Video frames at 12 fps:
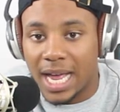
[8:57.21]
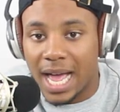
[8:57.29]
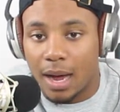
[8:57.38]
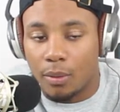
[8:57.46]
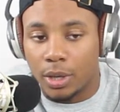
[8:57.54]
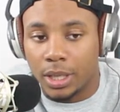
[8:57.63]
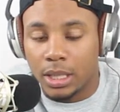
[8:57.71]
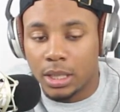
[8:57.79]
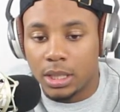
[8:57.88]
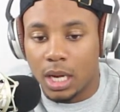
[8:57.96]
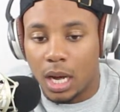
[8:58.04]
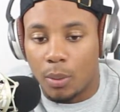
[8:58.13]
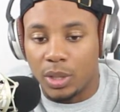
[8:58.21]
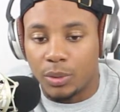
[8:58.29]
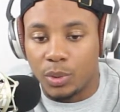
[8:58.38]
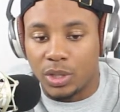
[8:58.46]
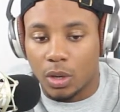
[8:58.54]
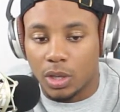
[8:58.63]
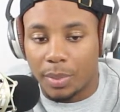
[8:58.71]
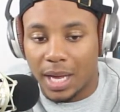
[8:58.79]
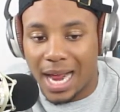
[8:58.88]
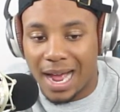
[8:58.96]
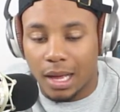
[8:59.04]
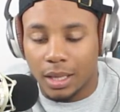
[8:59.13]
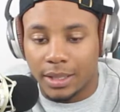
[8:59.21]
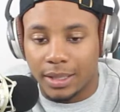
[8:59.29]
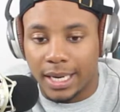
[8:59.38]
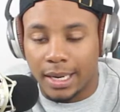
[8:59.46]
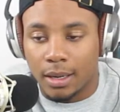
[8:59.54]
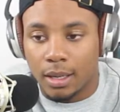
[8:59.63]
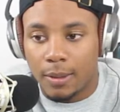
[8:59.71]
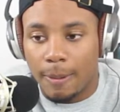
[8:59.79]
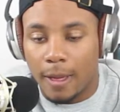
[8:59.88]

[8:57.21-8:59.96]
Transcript: Howard. We talked about Allen there.